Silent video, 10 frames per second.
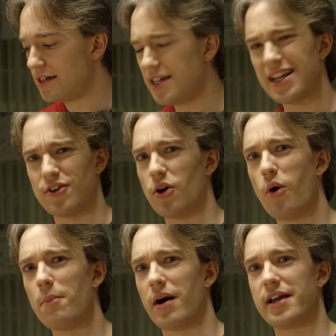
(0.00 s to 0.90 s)
you never know
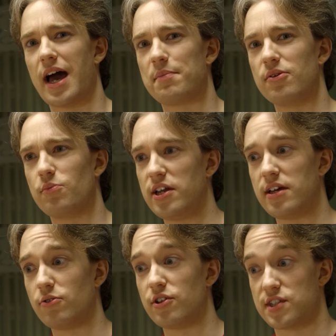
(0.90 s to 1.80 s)
what might happen when you
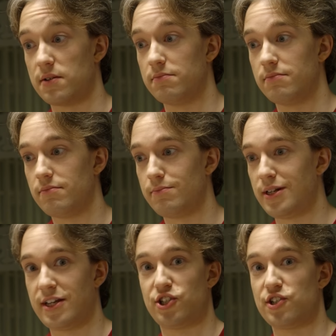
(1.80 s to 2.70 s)
go to some
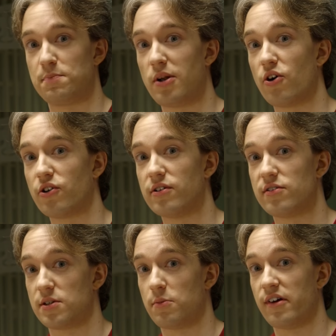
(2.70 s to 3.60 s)
malicious blog
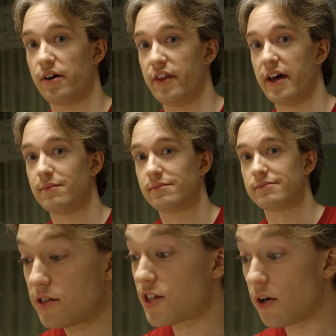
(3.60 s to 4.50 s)
somewhere out there.
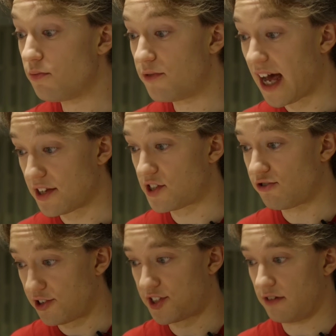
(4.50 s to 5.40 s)
So that's
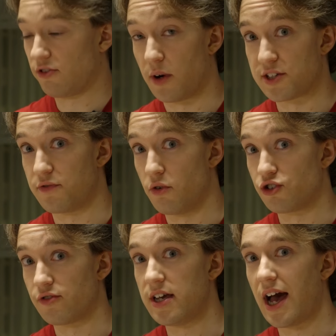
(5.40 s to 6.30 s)
cross-site request
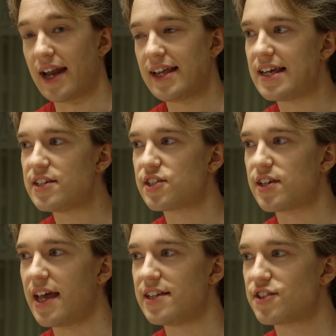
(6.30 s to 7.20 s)
forgery, and it
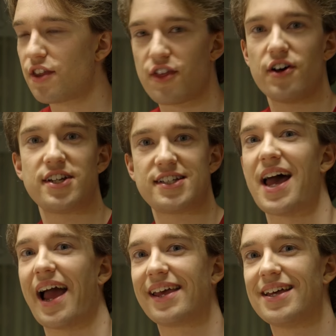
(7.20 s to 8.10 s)
is, it's the third
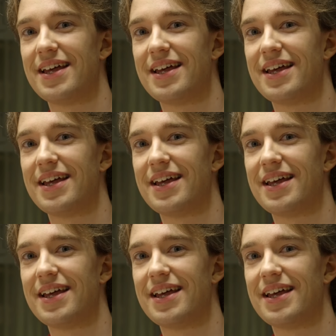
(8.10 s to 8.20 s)
attack.